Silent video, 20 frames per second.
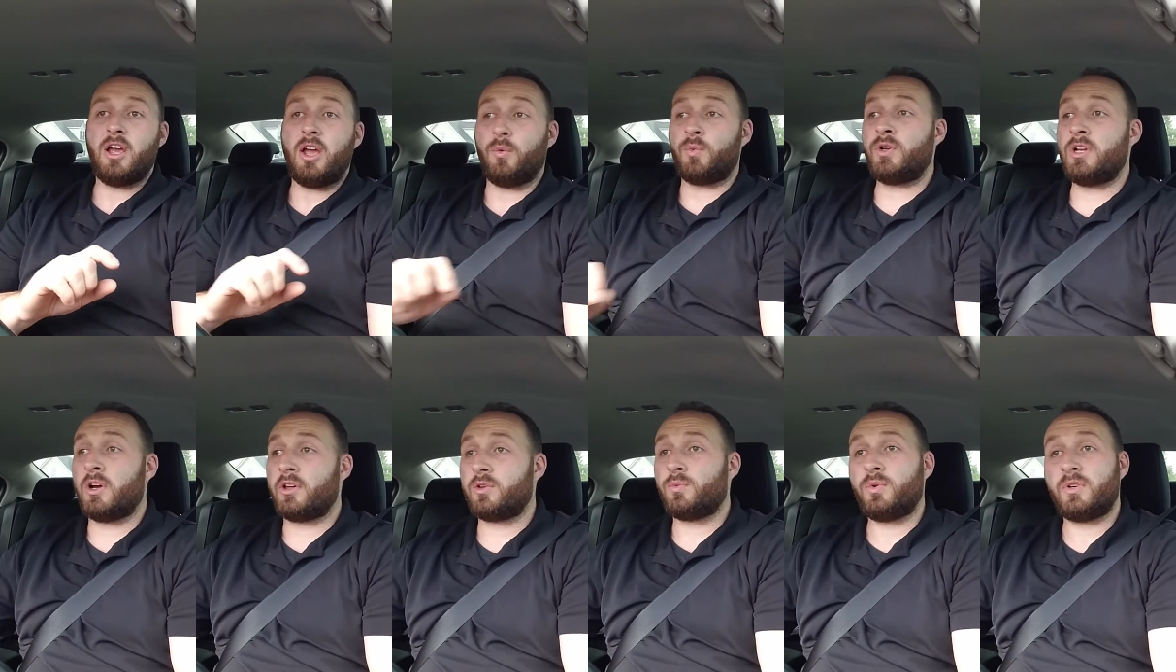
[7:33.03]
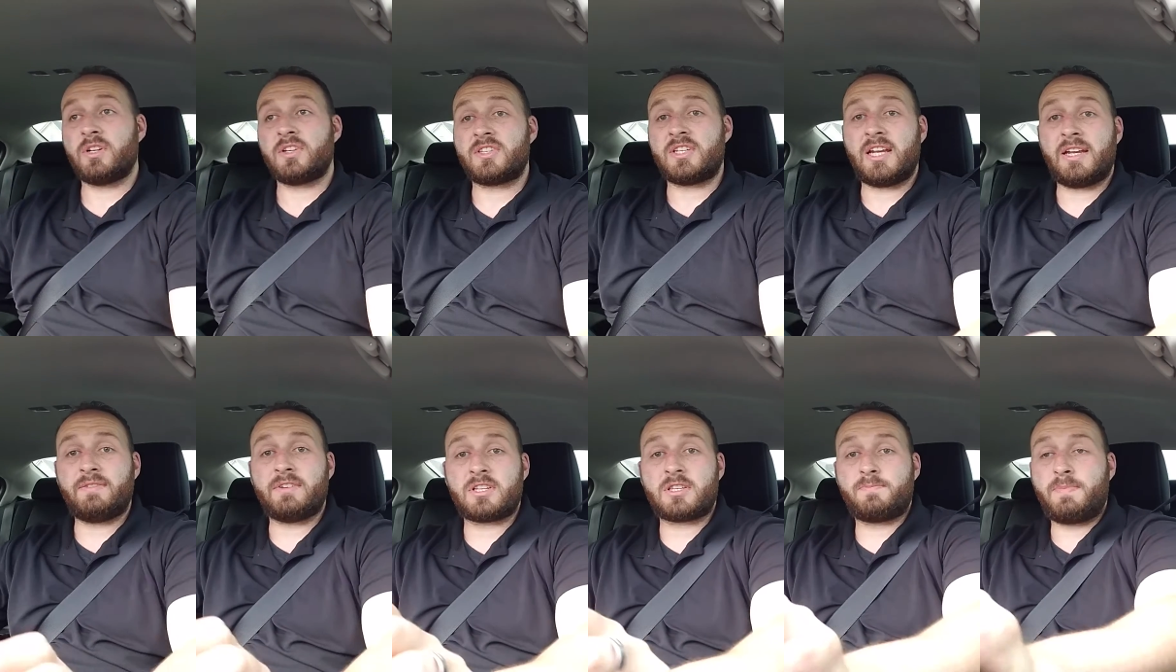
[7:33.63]
We know that we're
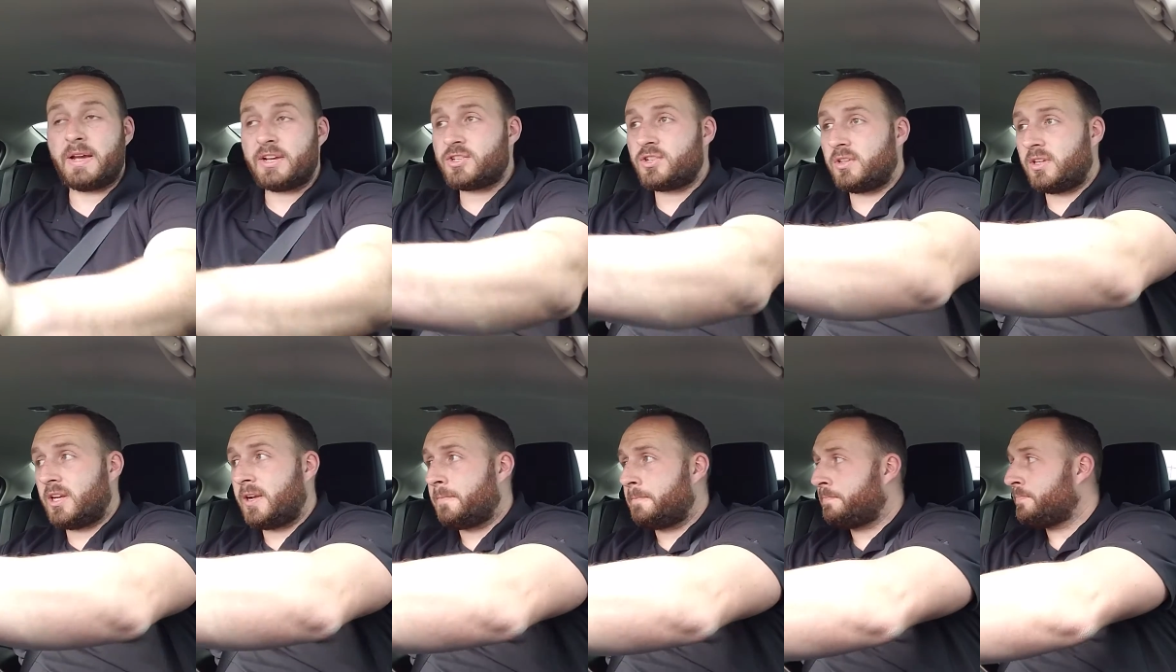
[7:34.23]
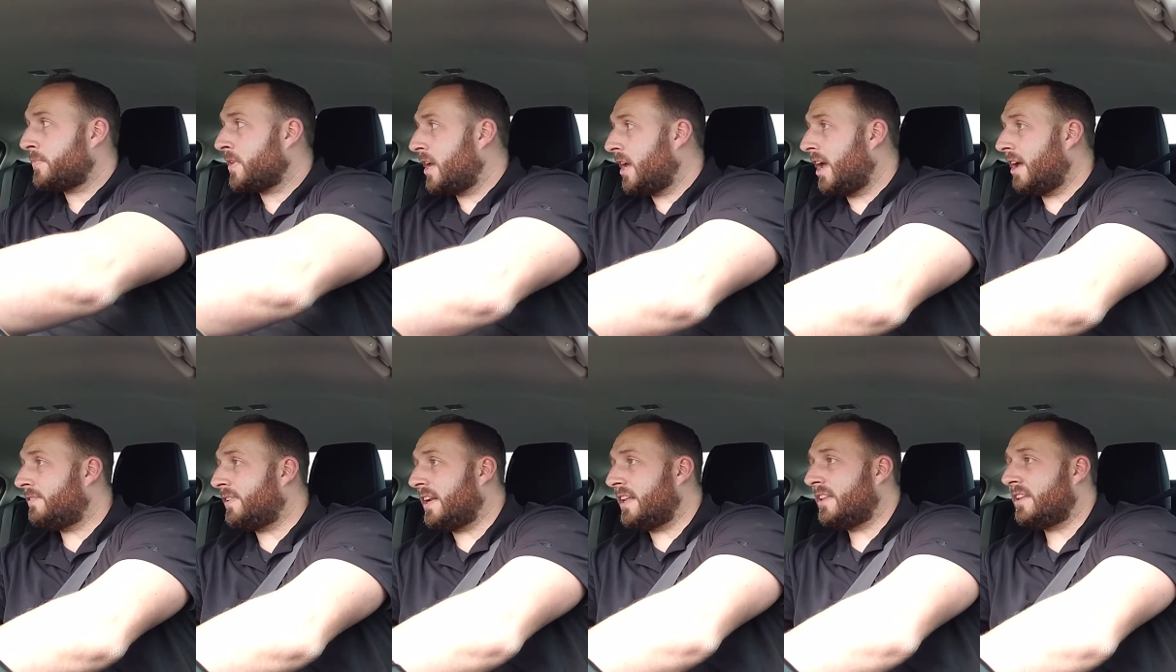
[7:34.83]
deceived especially
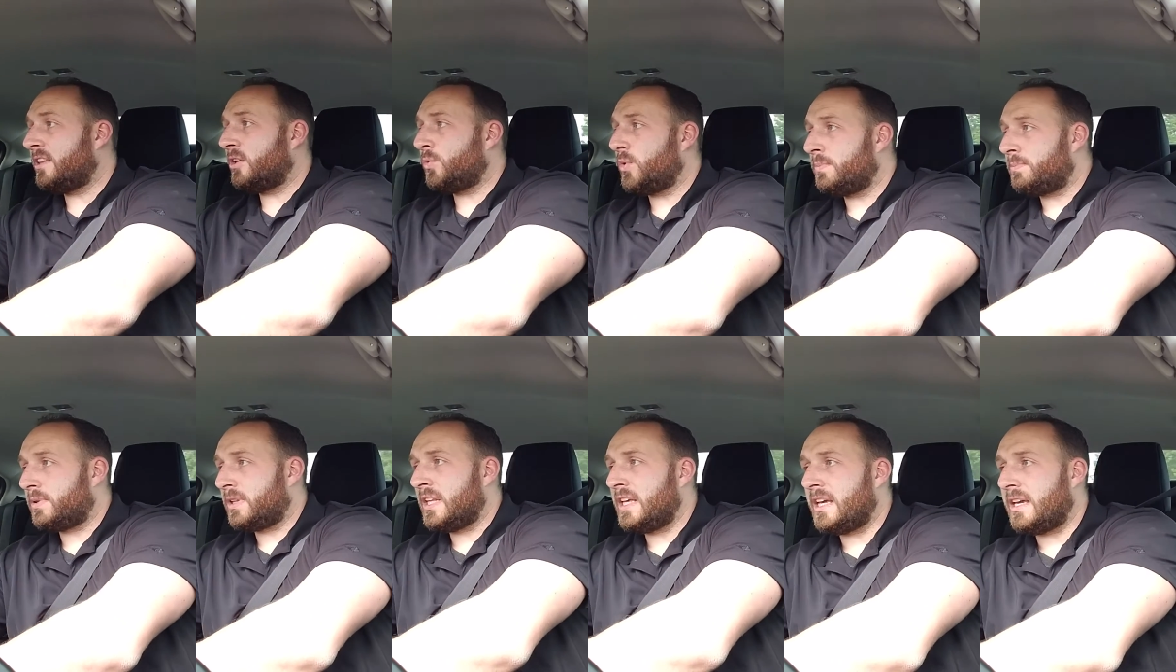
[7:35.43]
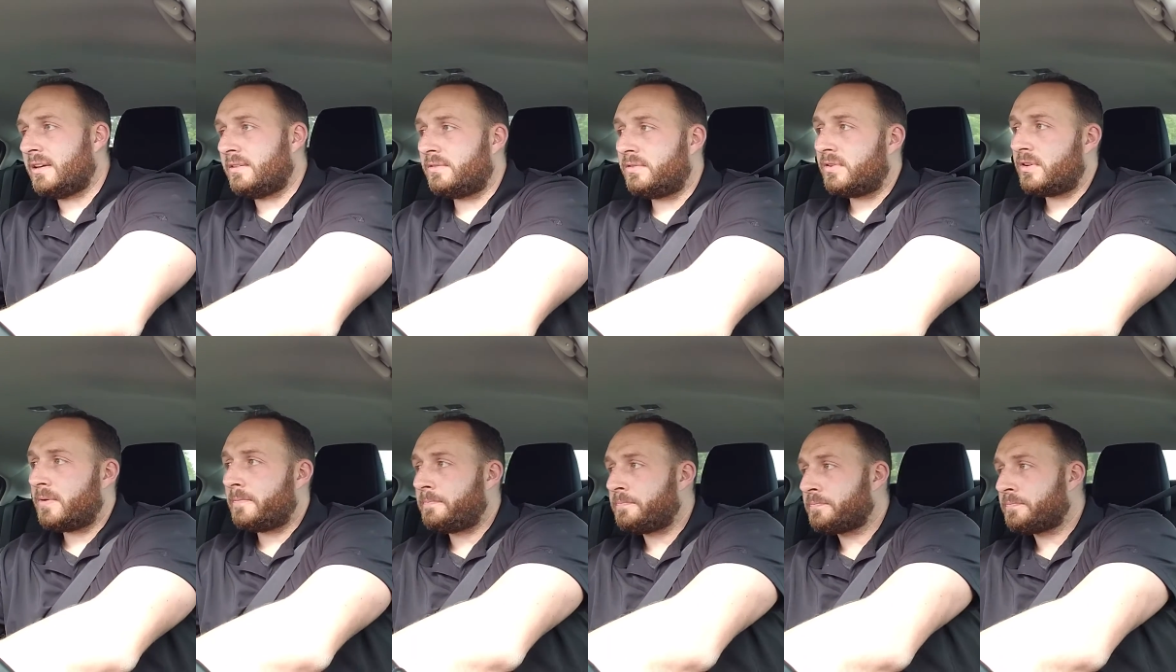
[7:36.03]
if anything that we believe